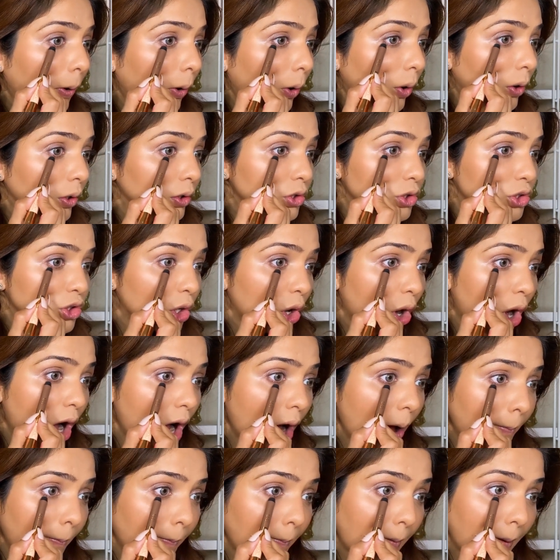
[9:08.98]
On
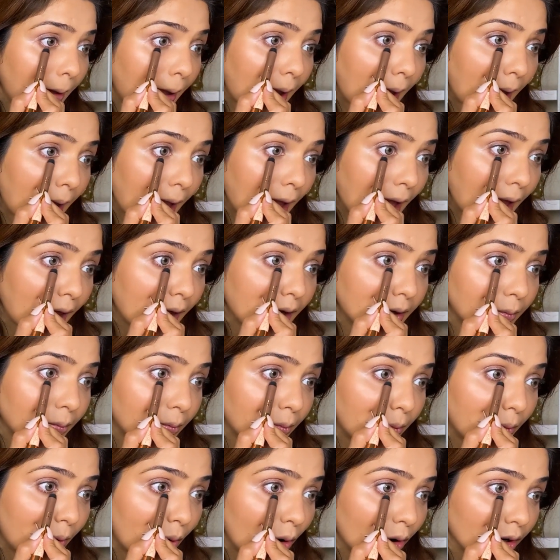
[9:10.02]
top
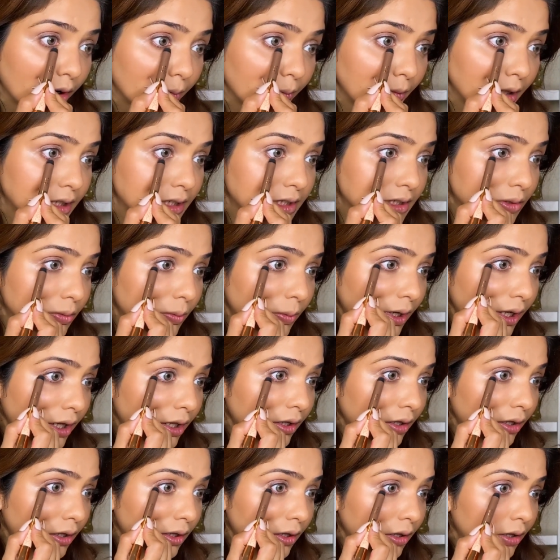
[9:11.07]
and bottom as
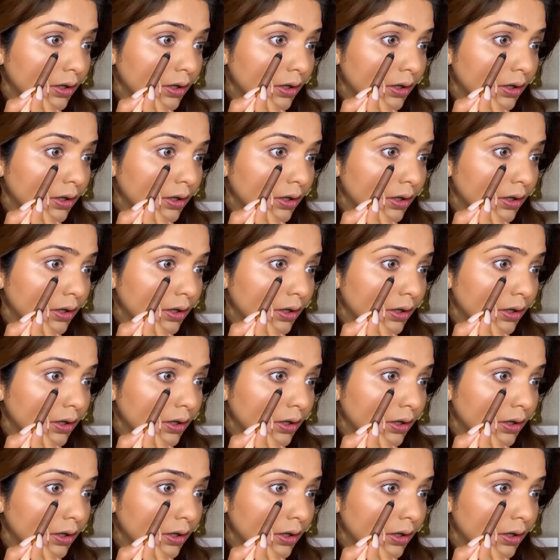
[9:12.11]
well.